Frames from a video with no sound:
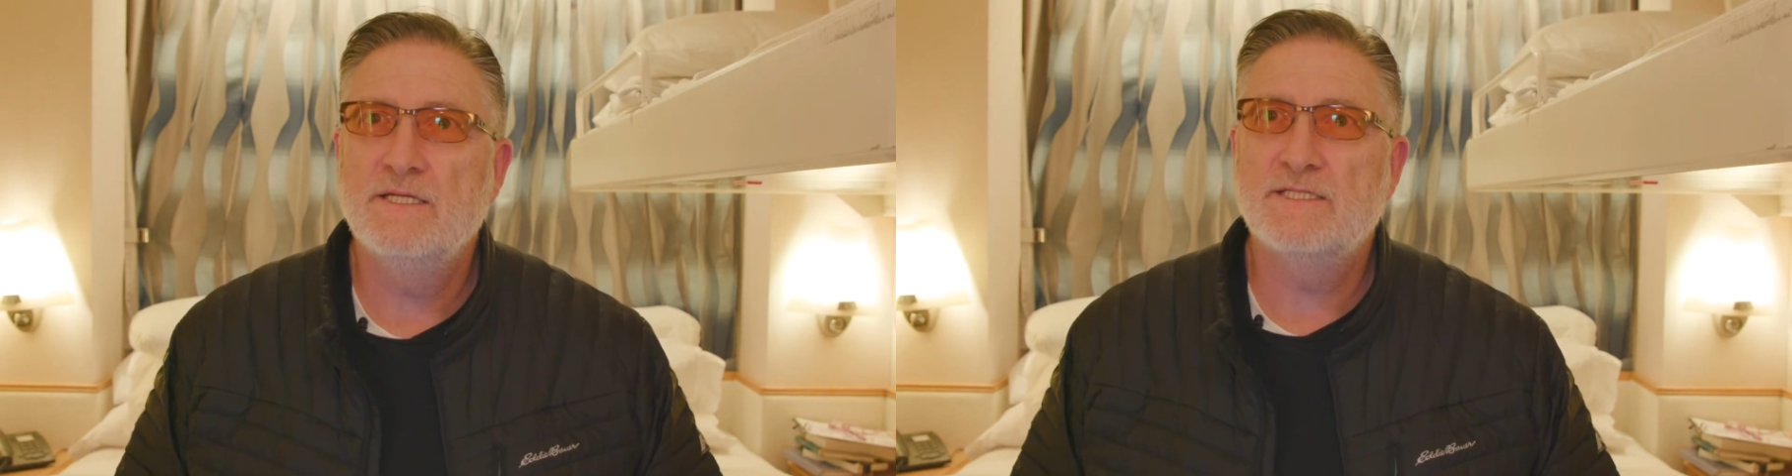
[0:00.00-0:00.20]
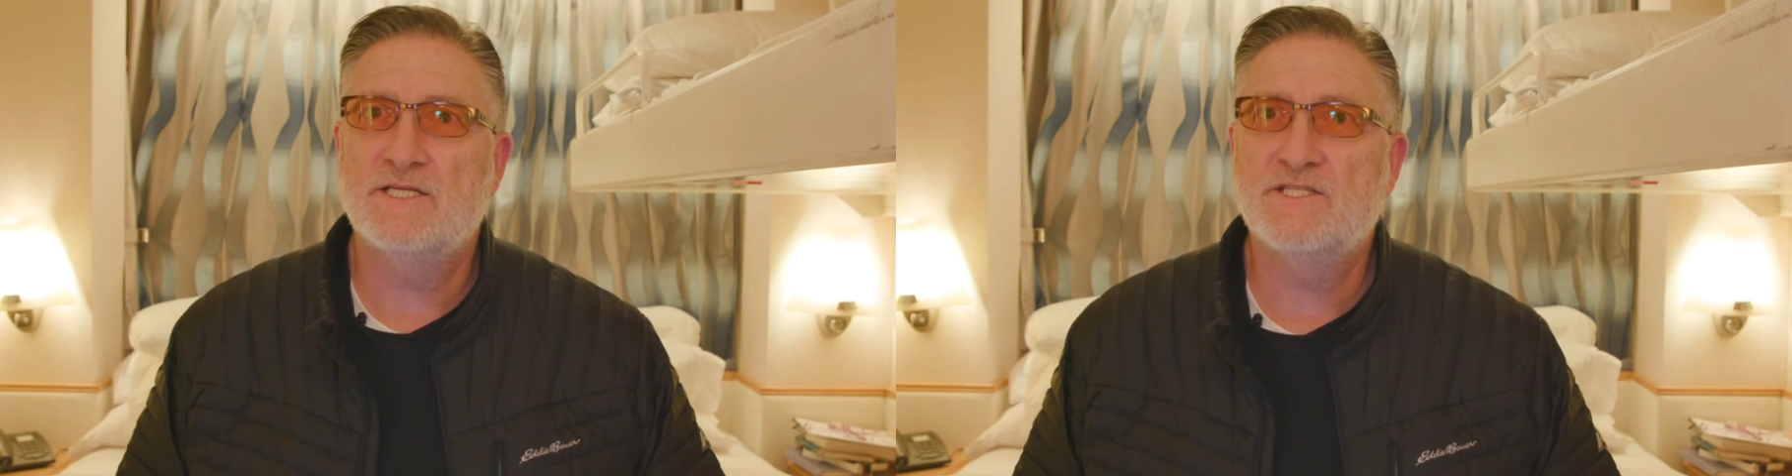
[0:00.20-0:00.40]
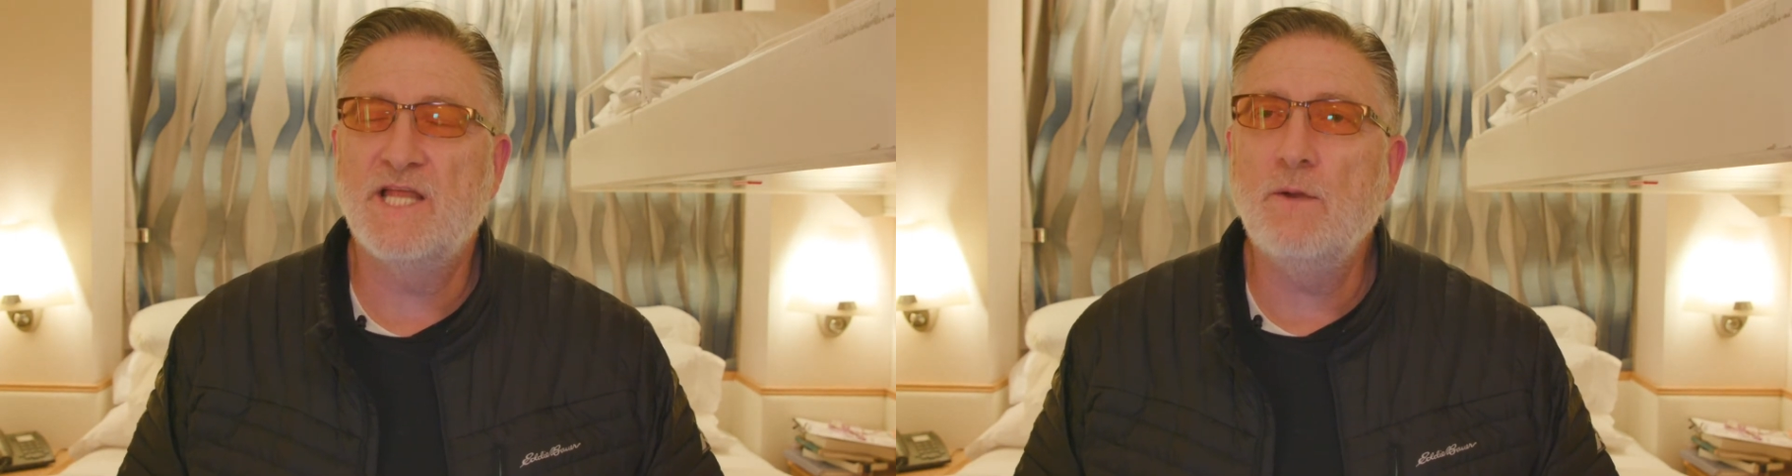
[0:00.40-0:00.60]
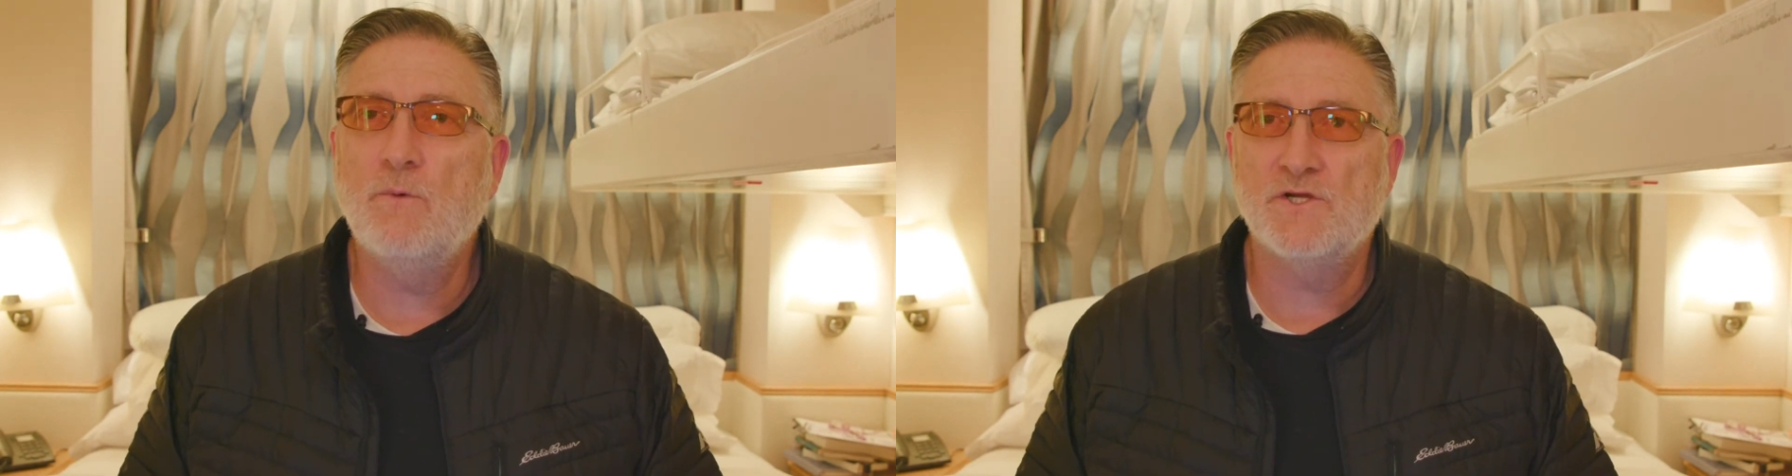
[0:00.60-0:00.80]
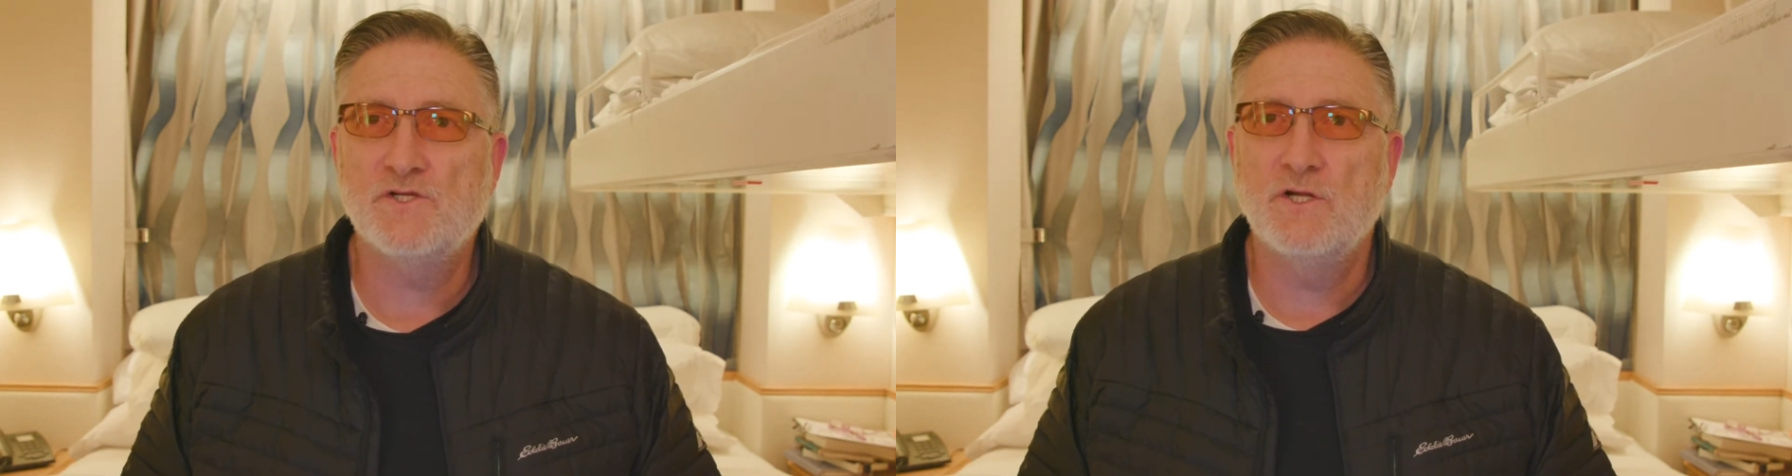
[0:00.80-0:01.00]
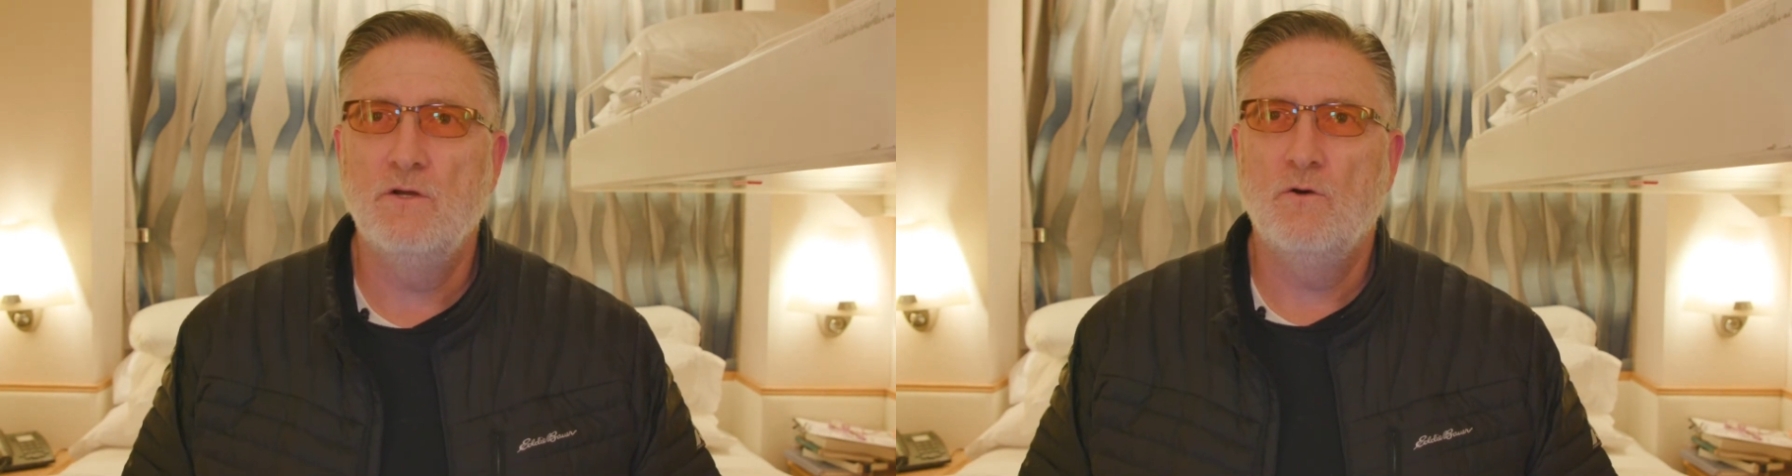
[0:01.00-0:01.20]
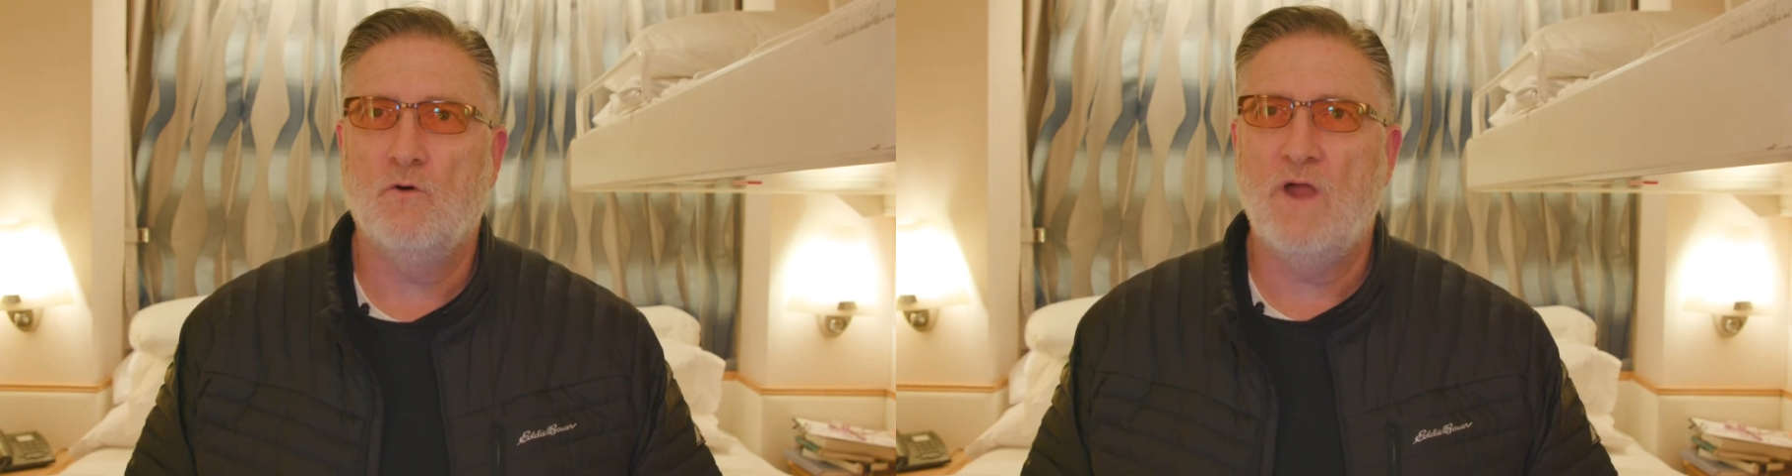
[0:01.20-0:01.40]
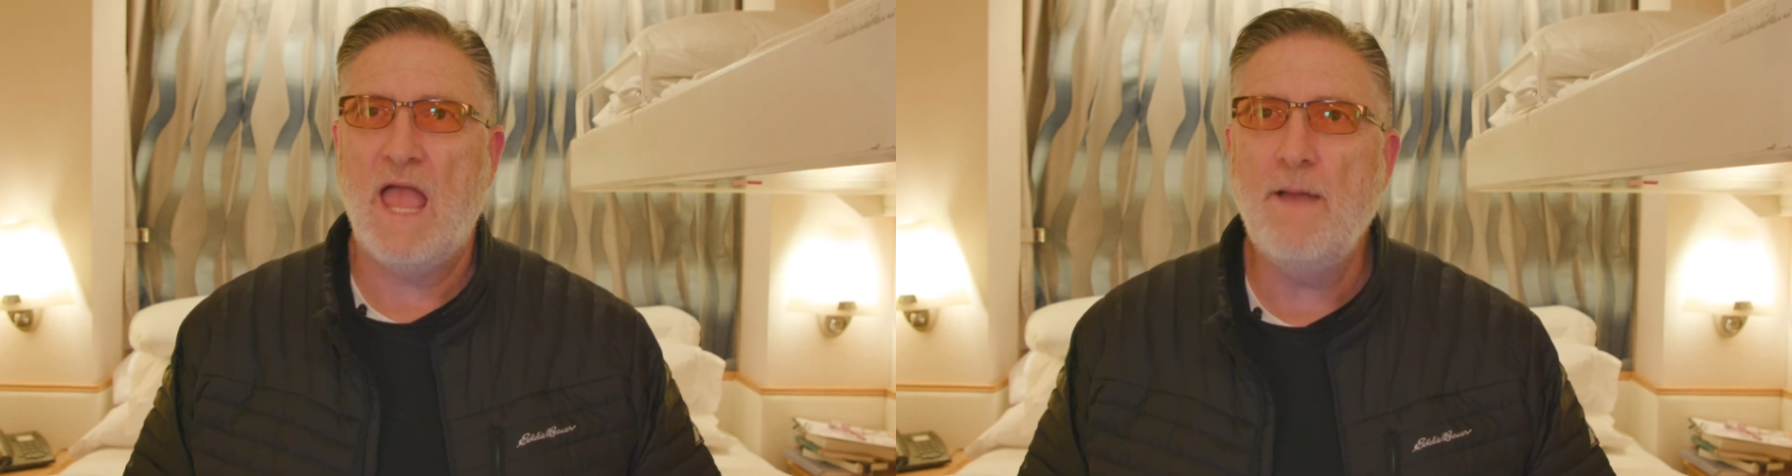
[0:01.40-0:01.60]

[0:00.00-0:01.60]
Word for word: distinguished, or